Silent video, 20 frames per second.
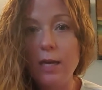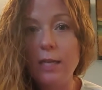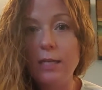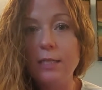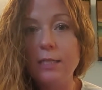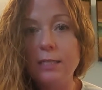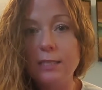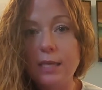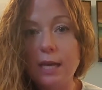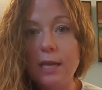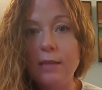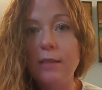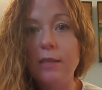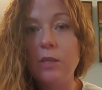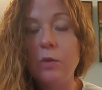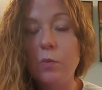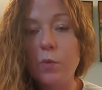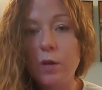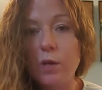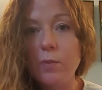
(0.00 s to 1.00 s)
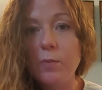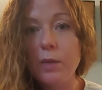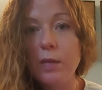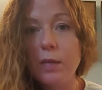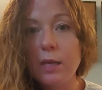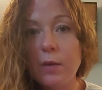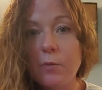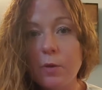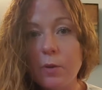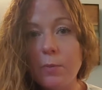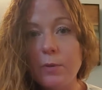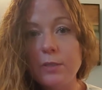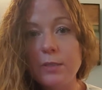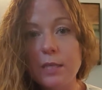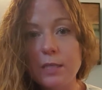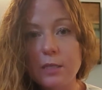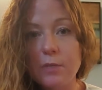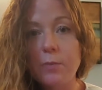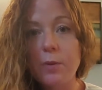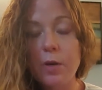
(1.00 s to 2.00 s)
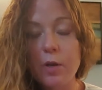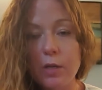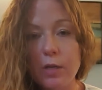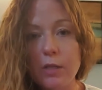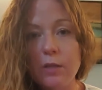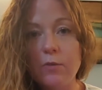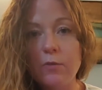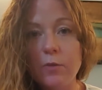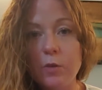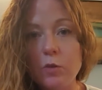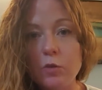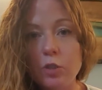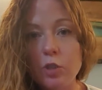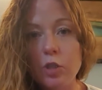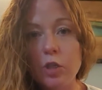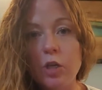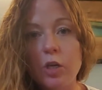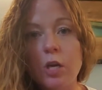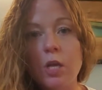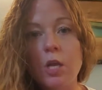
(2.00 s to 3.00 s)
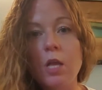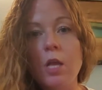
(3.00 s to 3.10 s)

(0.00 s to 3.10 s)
and decide that you want to be an unrepresented party in the future,